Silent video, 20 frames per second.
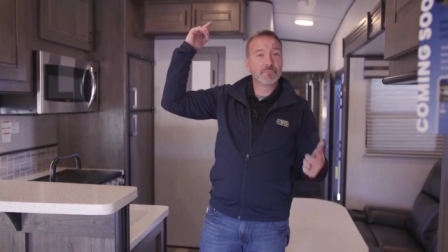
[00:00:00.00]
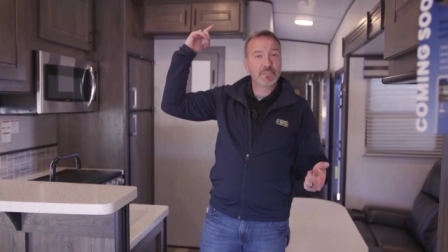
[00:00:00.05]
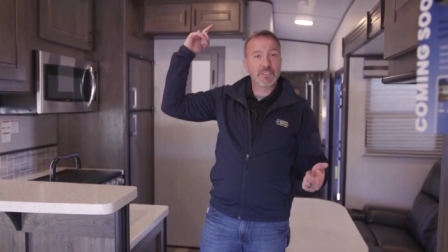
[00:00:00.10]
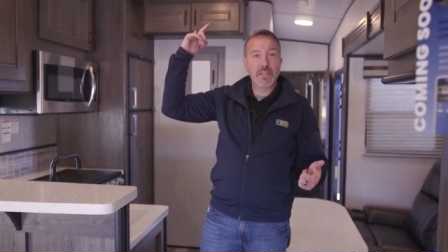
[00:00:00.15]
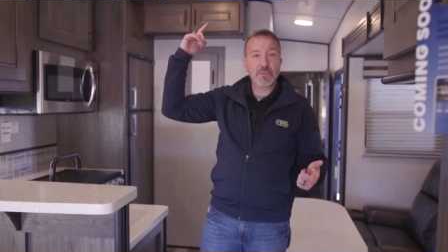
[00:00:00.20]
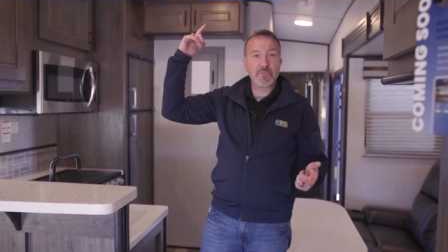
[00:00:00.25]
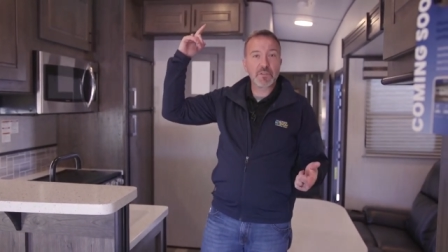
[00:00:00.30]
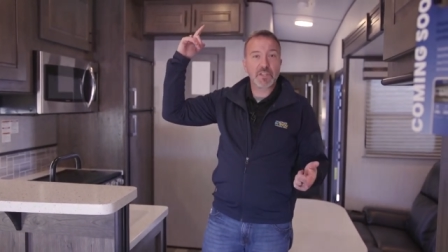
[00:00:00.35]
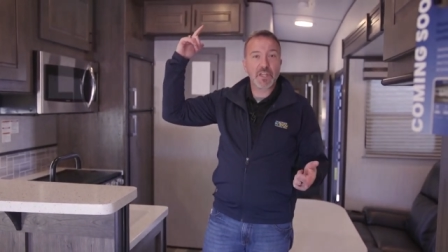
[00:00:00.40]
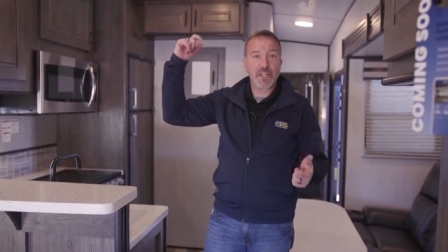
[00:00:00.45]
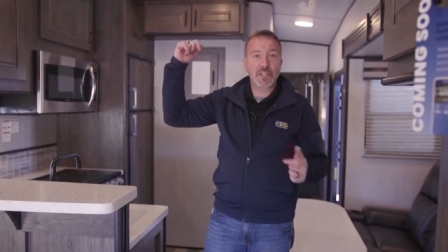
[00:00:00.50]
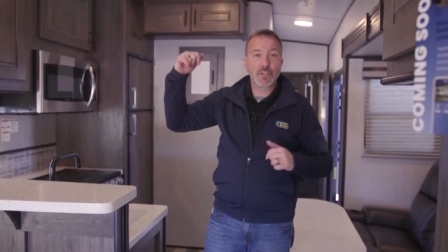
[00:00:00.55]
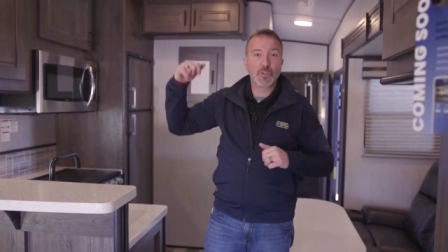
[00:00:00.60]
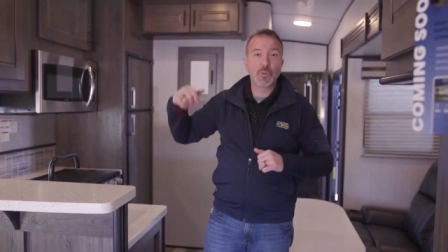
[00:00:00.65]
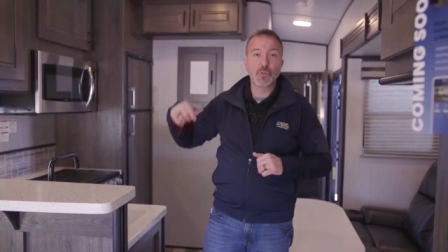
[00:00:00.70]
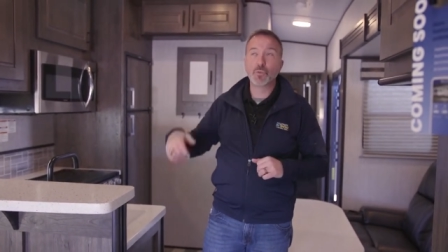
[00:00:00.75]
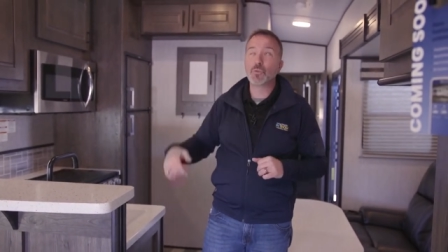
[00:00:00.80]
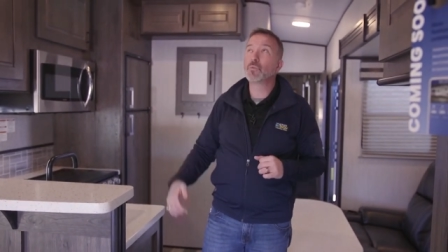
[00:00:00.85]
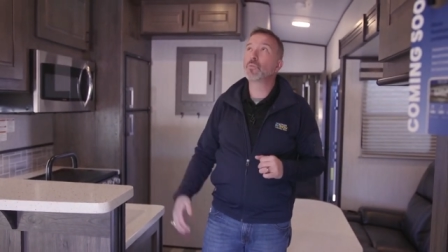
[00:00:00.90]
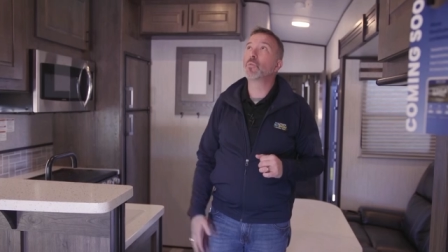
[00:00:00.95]
keep the thing
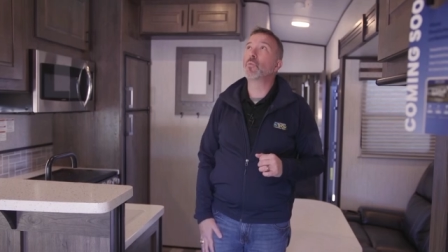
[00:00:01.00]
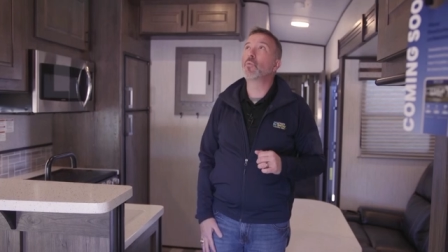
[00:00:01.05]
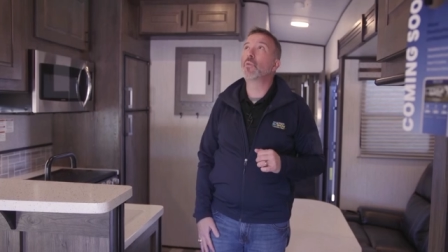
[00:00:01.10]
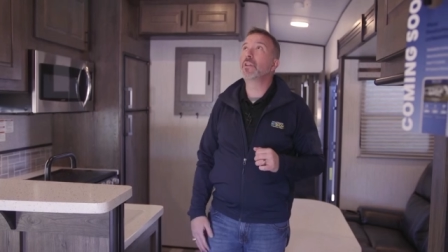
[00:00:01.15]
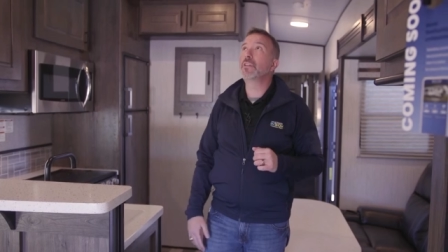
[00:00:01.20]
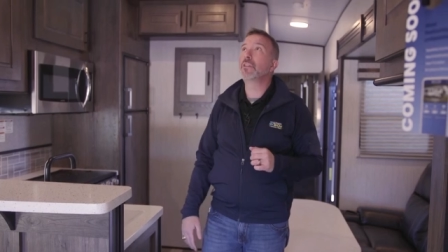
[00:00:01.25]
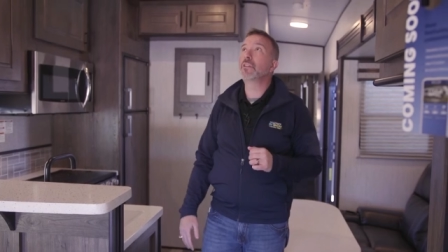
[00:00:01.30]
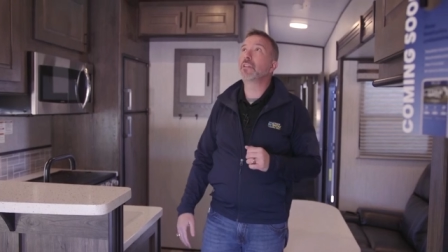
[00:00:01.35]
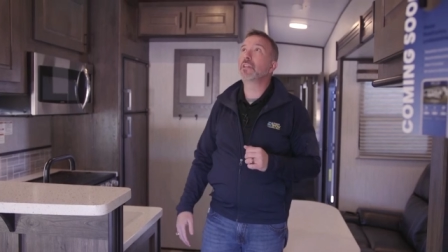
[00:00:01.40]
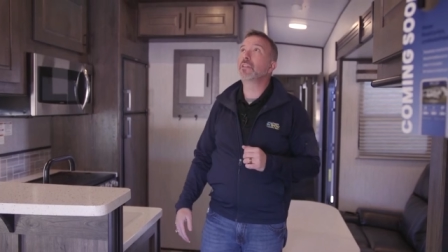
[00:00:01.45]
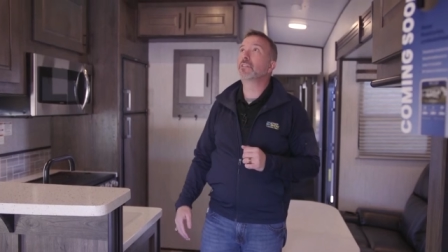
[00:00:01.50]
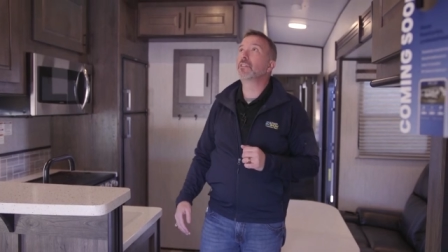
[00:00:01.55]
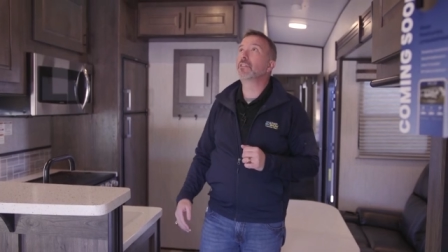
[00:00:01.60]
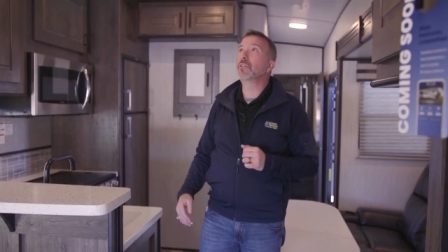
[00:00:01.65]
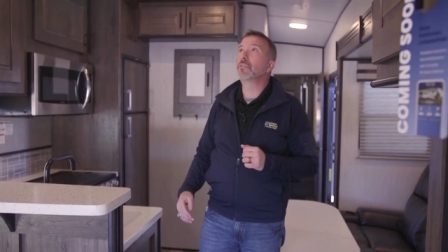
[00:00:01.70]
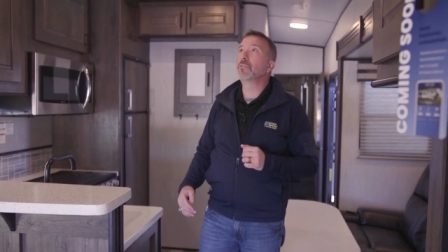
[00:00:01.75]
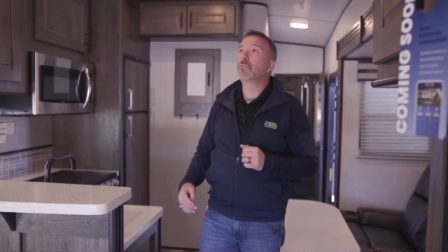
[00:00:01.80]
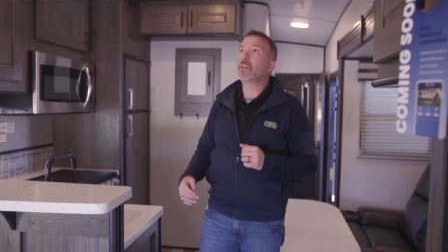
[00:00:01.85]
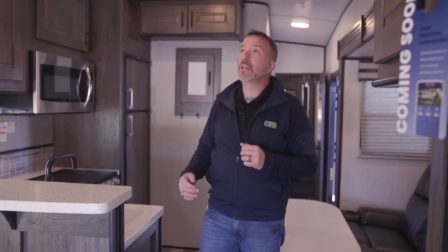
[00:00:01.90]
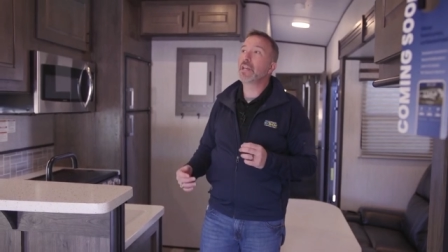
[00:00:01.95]
cool when you need to
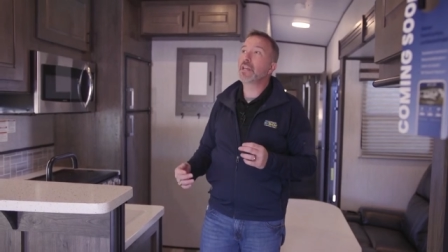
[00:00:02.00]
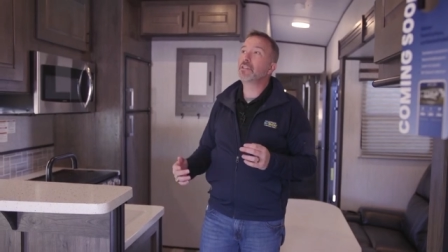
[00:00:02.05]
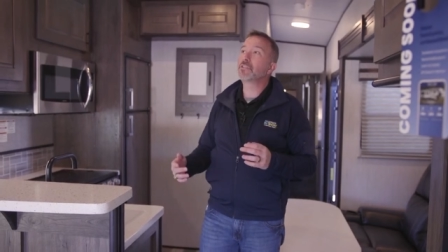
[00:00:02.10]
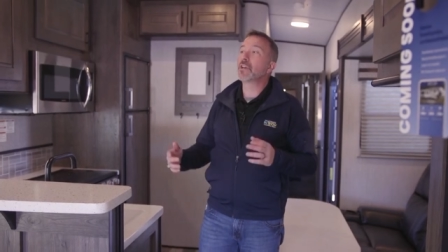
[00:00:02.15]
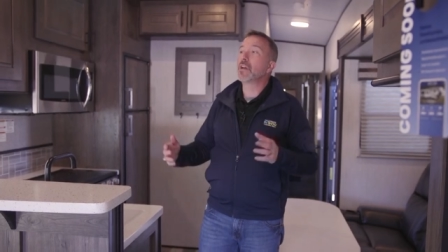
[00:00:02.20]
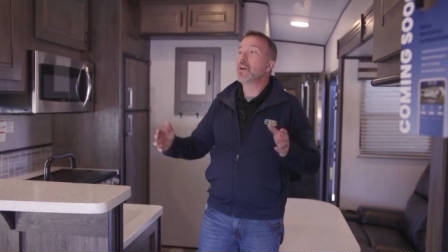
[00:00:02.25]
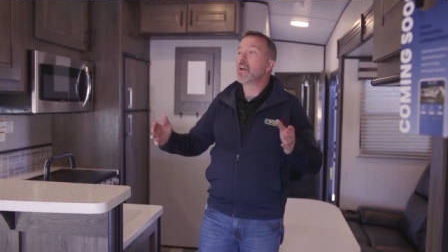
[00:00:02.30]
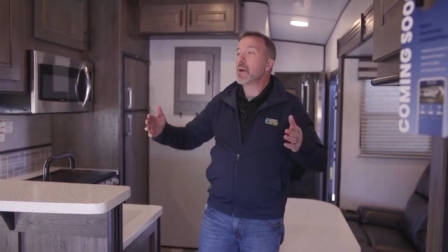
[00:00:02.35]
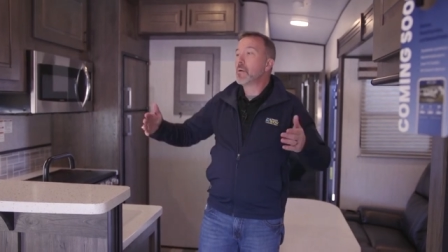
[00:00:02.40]
do each.